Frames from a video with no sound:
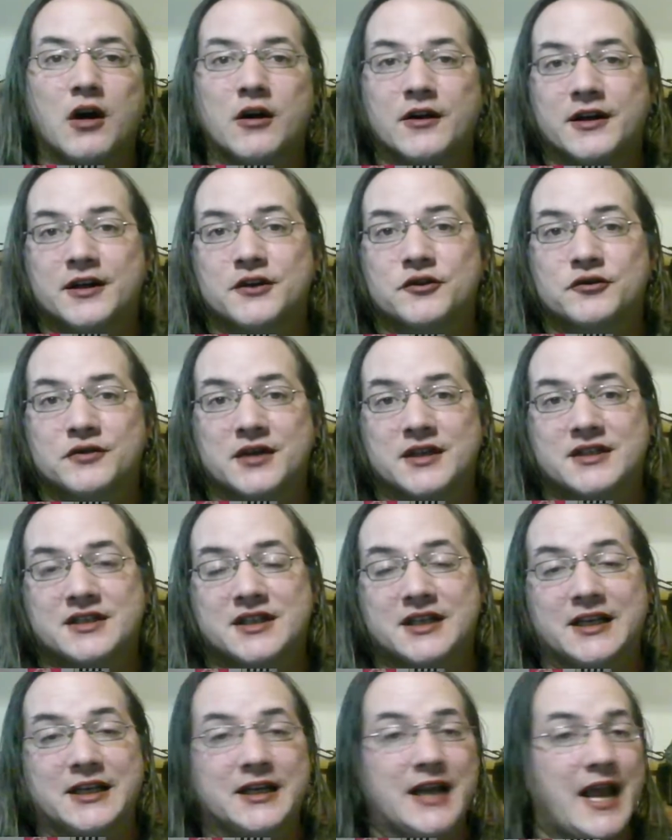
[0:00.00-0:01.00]
interested
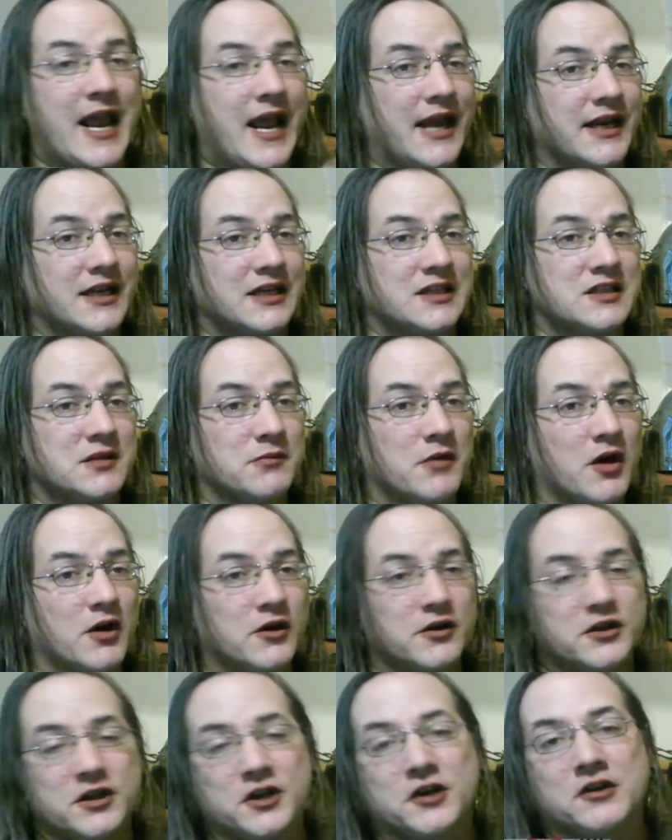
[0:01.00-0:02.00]
in adding some art
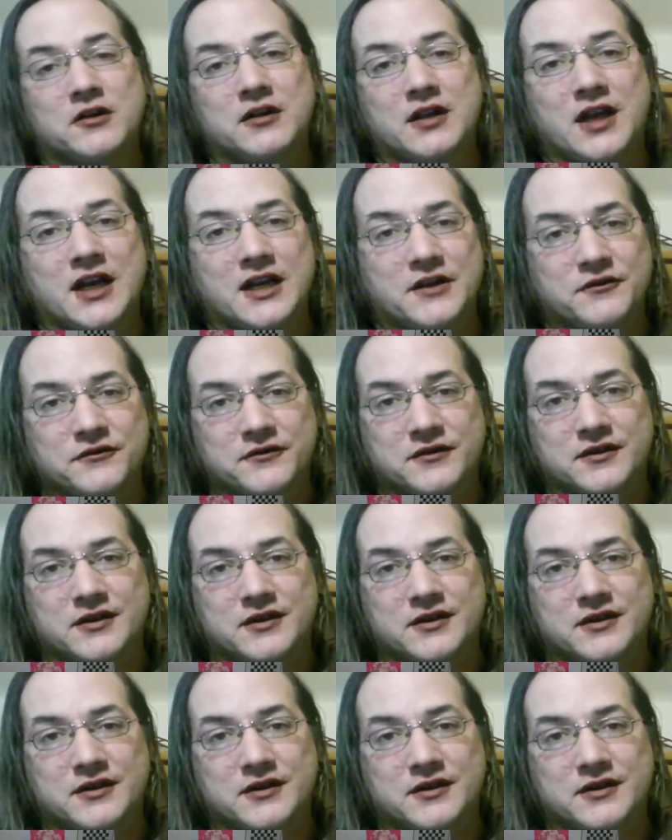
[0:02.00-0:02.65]
to your life